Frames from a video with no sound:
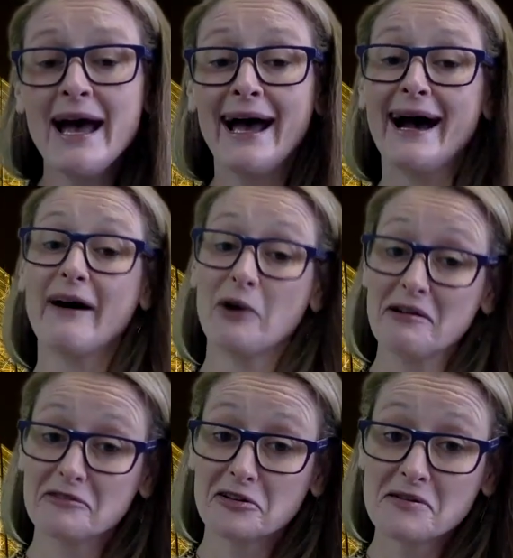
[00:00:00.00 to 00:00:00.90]

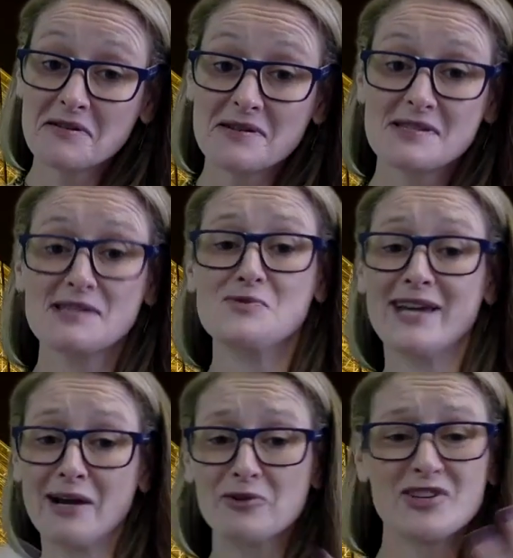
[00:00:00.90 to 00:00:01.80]
However, since we
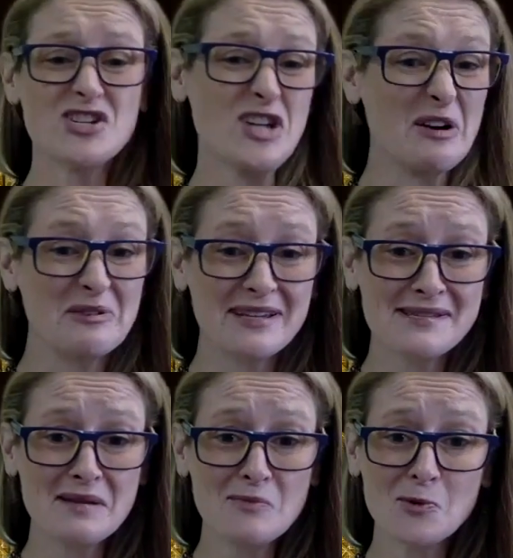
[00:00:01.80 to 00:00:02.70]
can't really share things
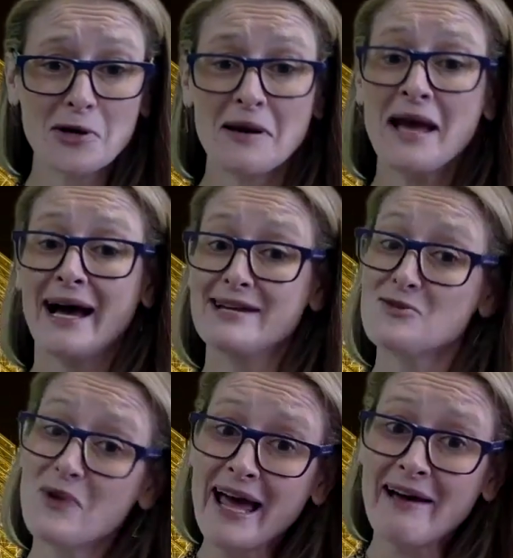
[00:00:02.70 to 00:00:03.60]
anymore, I don't
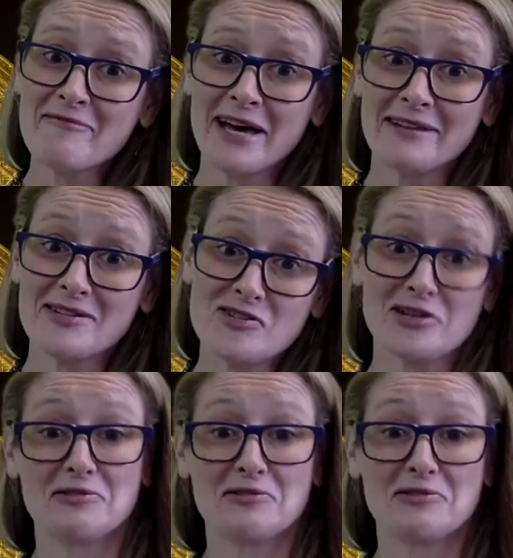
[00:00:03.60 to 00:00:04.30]
have that this year,